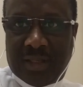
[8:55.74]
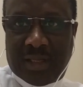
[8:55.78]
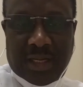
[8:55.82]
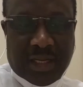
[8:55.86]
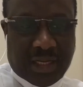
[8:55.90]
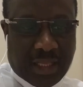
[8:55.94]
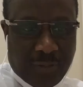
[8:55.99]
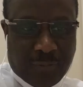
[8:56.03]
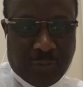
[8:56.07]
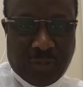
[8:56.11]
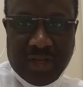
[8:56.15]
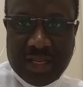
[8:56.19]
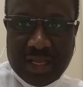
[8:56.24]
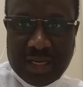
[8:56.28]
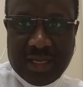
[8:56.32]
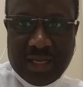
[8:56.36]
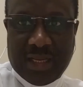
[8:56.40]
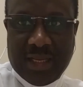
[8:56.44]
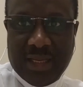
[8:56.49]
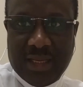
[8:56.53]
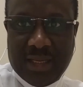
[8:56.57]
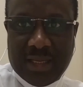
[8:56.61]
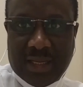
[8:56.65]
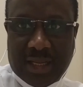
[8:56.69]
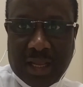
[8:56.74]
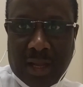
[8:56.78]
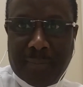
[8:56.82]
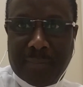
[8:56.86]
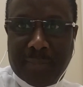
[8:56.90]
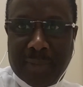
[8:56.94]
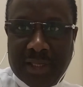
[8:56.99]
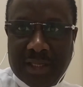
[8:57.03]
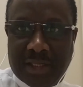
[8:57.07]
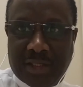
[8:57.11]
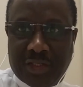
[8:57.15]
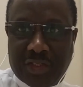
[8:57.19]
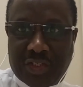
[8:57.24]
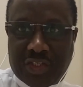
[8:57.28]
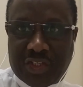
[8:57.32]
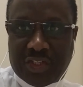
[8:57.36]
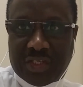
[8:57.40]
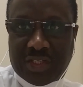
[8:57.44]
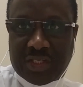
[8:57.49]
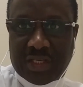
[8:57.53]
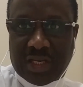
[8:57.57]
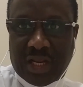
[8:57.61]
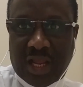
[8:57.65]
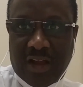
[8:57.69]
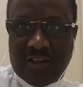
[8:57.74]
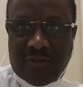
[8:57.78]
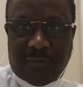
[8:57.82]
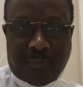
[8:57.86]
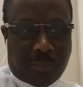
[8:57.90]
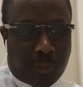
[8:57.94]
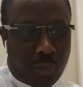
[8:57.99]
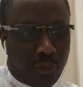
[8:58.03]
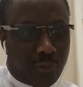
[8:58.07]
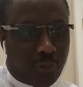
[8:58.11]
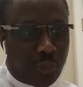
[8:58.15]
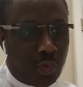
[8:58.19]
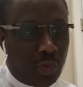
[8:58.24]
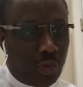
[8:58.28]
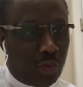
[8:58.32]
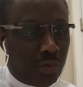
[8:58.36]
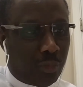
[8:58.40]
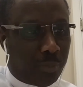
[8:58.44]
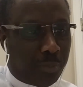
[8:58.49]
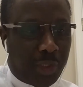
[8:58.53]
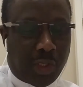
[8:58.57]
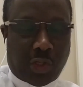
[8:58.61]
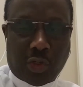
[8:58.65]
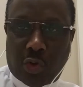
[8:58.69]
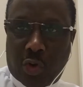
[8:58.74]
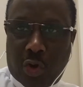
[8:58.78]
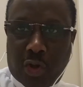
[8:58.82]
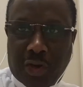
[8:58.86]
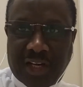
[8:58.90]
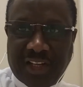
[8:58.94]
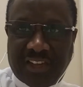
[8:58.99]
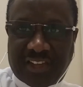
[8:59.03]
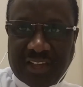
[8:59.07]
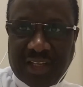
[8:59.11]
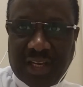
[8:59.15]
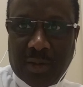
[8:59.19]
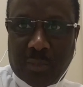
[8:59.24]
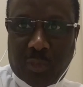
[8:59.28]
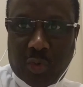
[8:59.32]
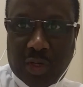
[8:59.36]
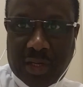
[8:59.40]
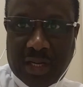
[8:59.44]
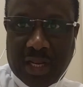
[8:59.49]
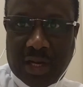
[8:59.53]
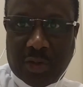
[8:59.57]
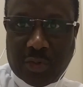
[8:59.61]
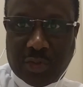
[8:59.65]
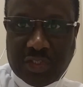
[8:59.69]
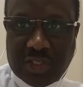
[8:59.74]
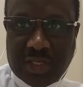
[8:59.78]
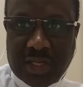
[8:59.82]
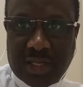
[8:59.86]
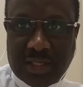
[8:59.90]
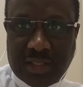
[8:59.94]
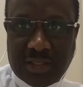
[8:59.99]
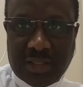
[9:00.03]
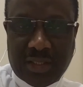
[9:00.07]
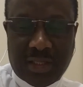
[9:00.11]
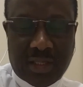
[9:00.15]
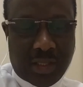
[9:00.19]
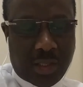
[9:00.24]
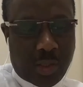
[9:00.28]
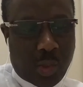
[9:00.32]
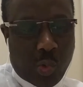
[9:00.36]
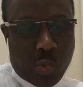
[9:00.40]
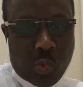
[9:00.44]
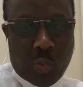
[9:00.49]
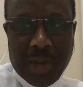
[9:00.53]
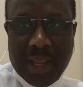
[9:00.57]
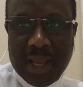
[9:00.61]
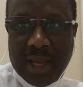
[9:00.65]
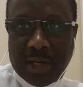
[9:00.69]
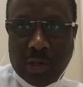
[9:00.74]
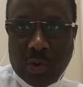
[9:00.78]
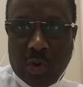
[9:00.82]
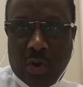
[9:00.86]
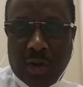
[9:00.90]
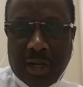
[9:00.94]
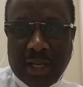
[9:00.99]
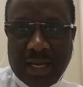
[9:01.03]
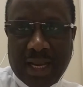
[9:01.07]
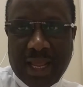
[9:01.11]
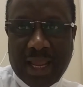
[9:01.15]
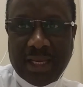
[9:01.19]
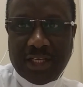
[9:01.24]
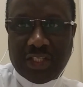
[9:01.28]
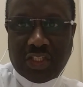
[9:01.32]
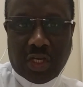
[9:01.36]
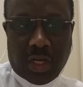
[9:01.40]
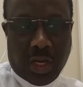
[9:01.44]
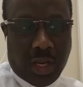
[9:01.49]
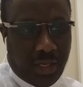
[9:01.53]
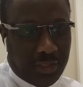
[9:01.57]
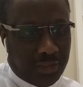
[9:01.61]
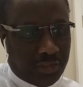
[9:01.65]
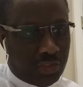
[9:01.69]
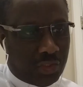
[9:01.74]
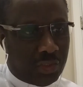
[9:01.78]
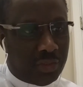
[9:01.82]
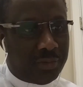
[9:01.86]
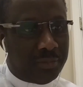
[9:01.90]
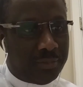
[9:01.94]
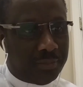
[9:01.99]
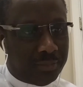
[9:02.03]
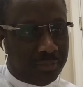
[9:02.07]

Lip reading: Definitely, Gambians have proven beyond all reasonable doubts that we are an organized lot.